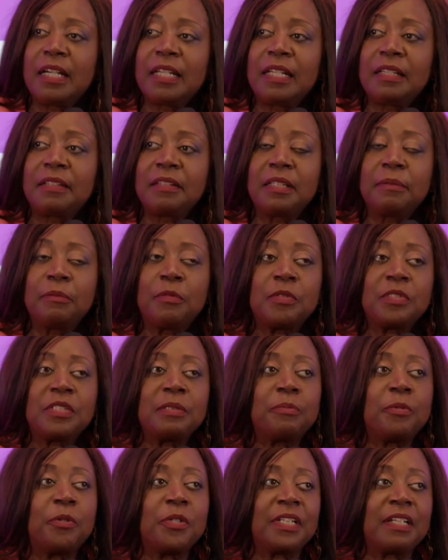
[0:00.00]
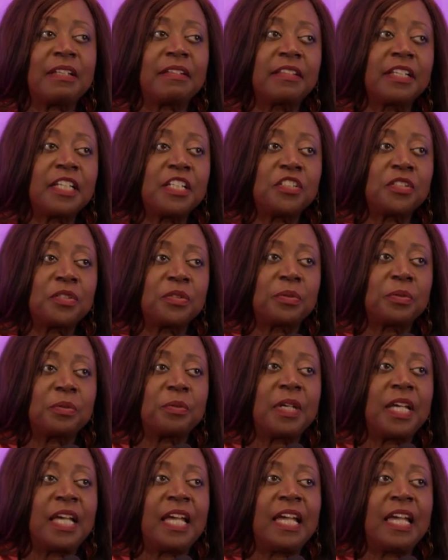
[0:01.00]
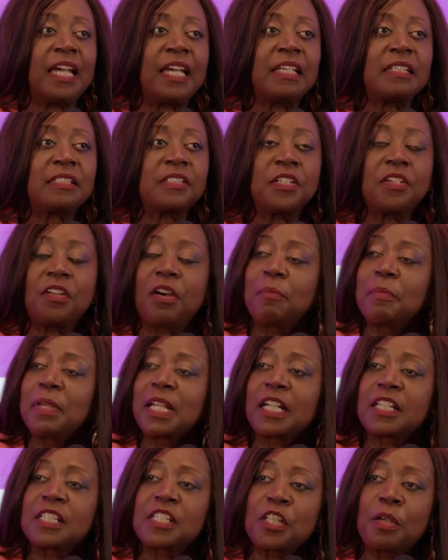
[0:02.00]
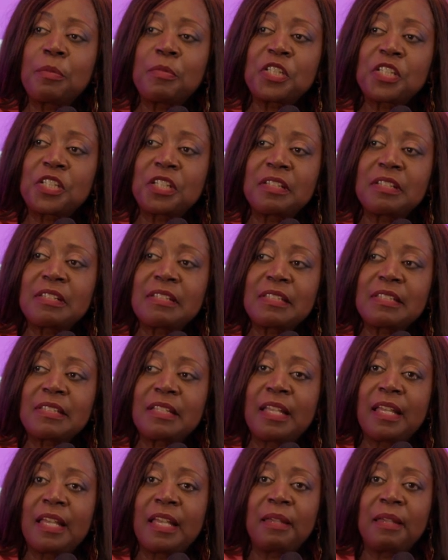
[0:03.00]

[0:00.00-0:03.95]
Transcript: and I think the most important thing to do is to not make assumptions,